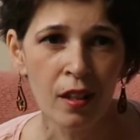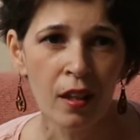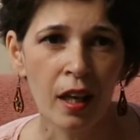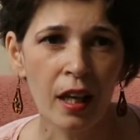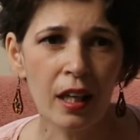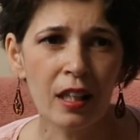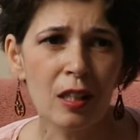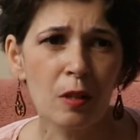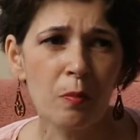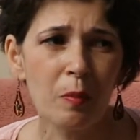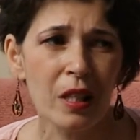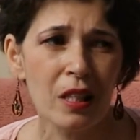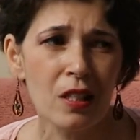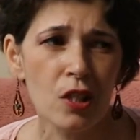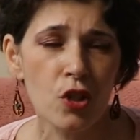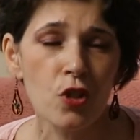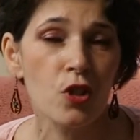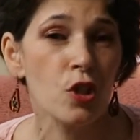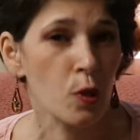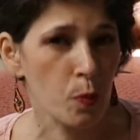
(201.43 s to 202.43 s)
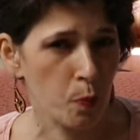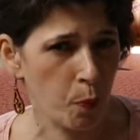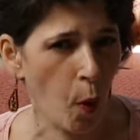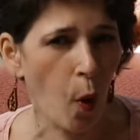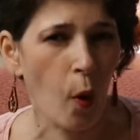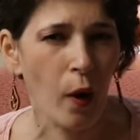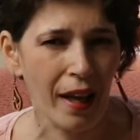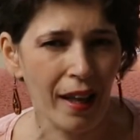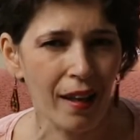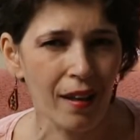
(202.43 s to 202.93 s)
and it means to
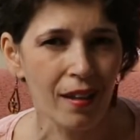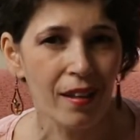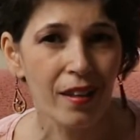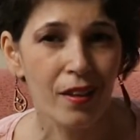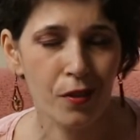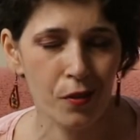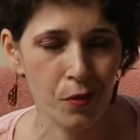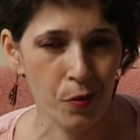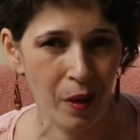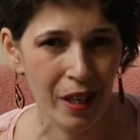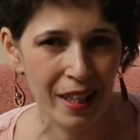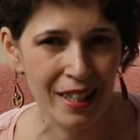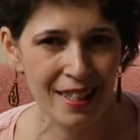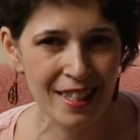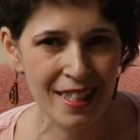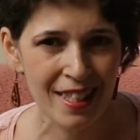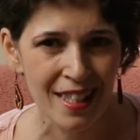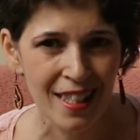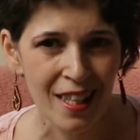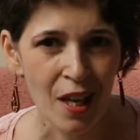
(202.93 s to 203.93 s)
spoil, right?